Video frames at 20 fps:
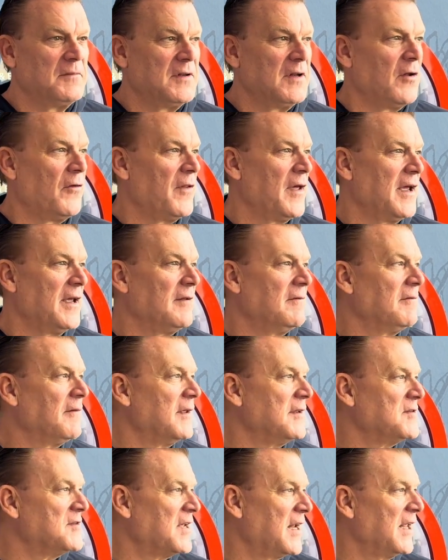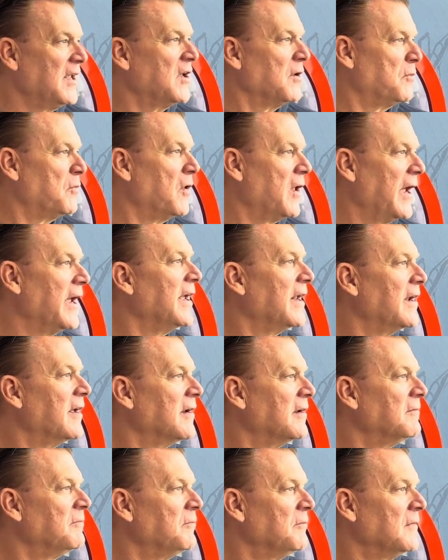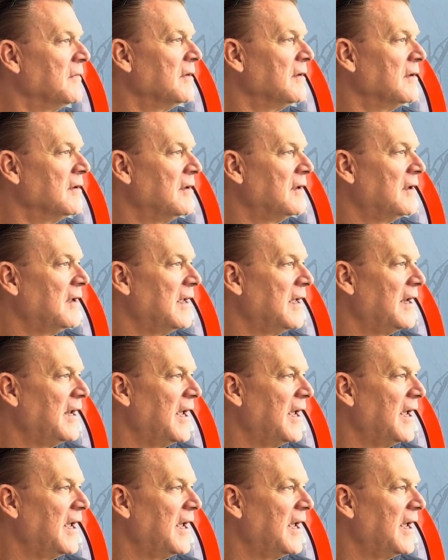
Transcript: know, they said he could play in